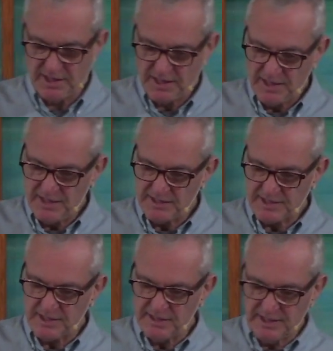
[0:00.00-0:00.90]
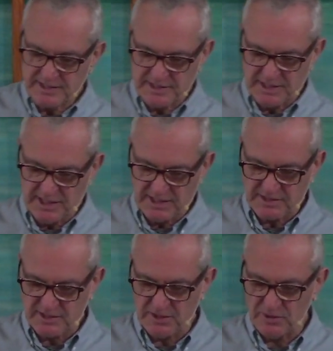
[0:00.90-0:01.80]
It is in listening
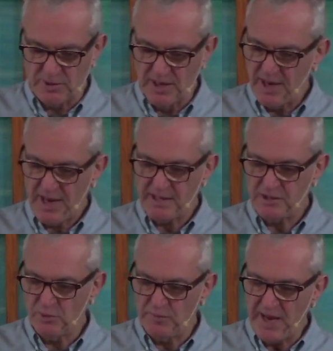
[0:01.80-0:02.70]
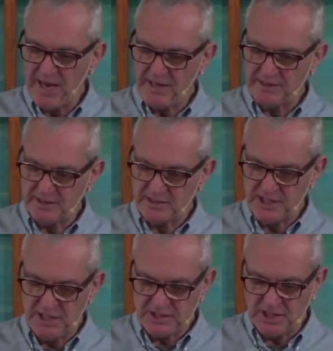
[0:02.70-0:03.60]
to and obeying the
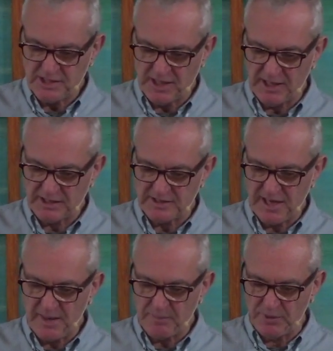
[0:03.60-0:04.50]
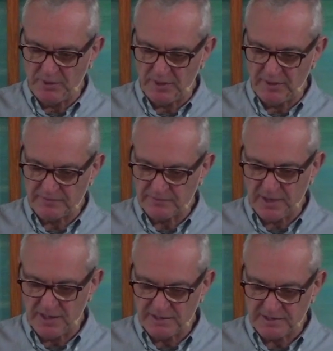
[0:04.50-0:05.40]
teaching and example of
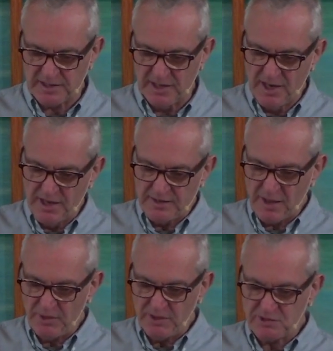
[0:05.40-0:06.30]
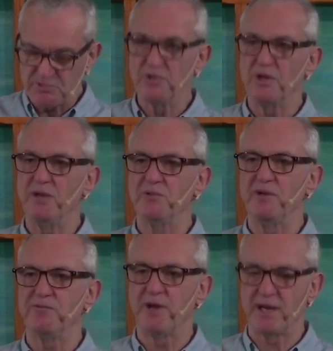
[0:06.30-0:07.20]
Christ that we truly
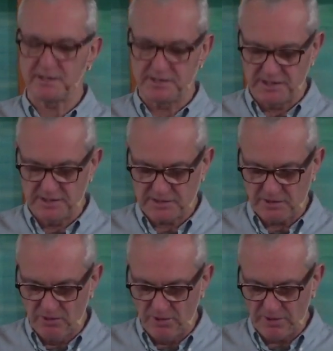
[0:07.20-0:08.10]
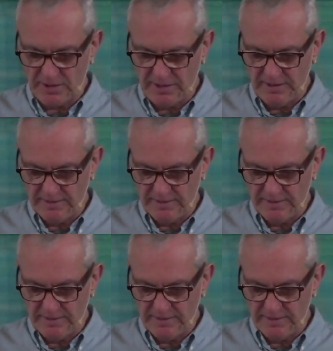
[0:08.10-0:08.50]
reflect his glory.